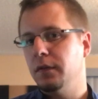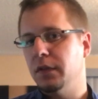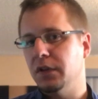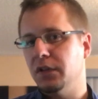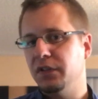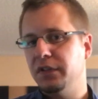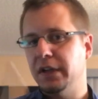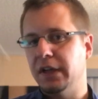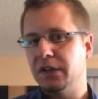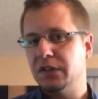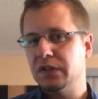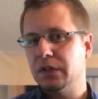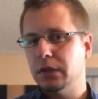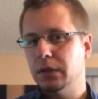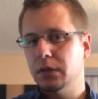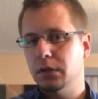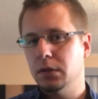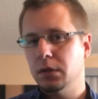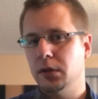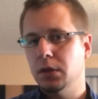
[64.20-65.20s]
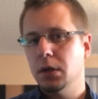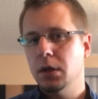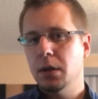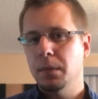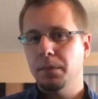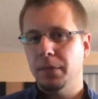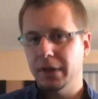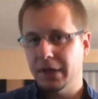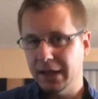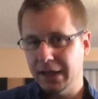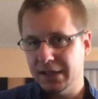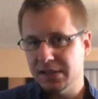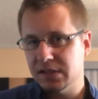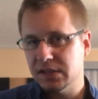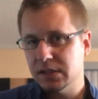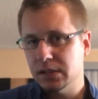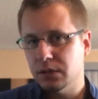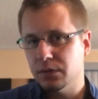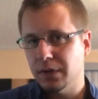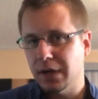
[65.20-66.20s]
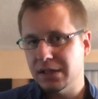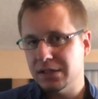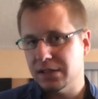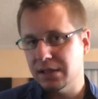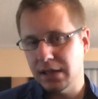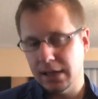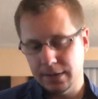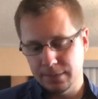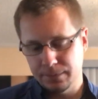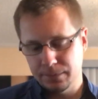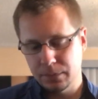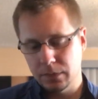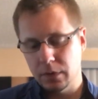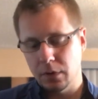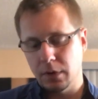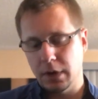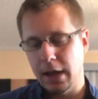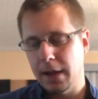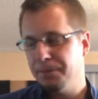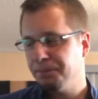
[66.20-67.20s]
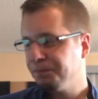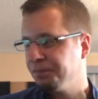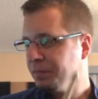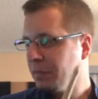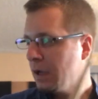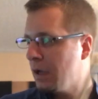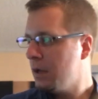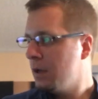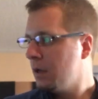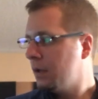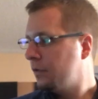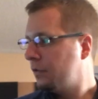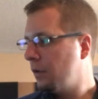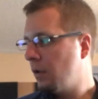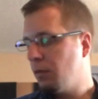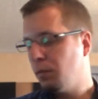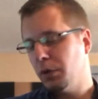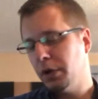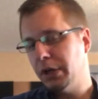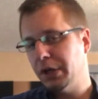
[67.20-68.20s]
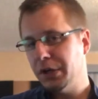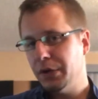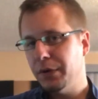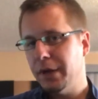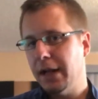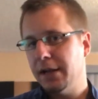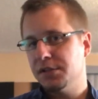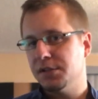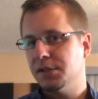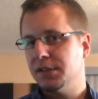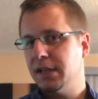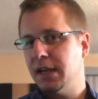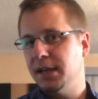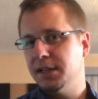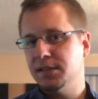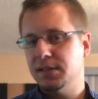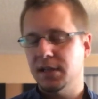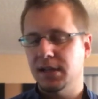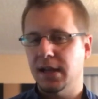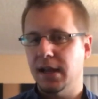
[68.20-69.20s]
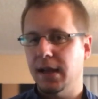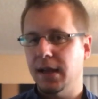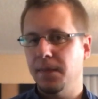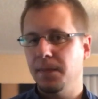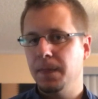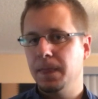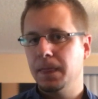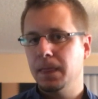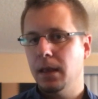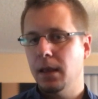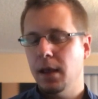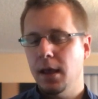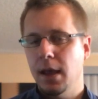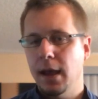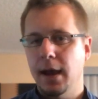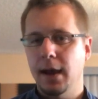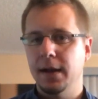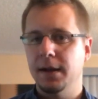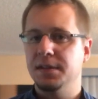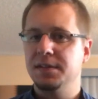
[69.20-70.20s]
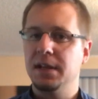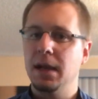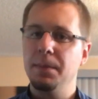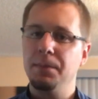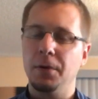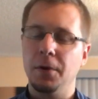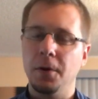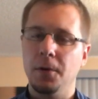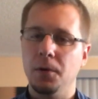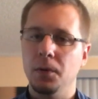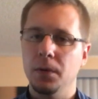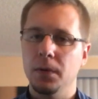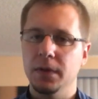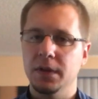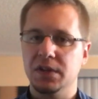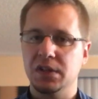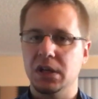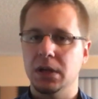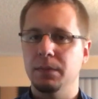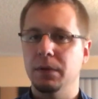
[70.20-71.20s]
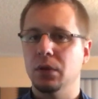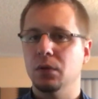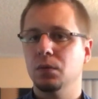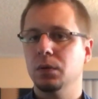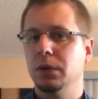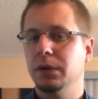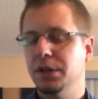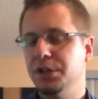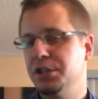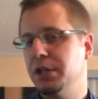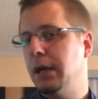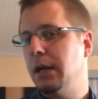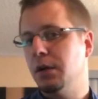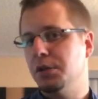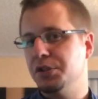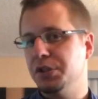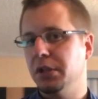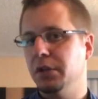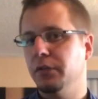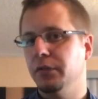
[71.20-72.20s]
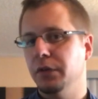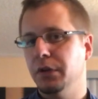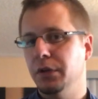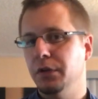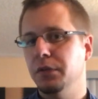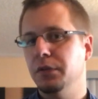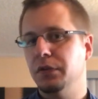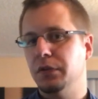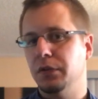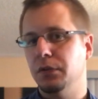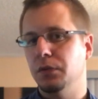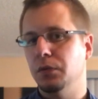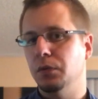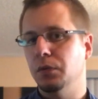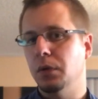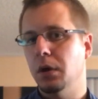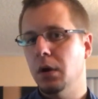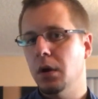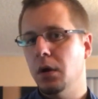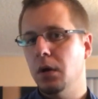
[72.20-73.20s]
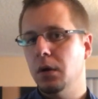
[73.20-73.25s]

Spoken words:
over the sticks, but they can still resonate. Okay? So we're going to do an exercise today at a tempo that's going to be really challenging for you to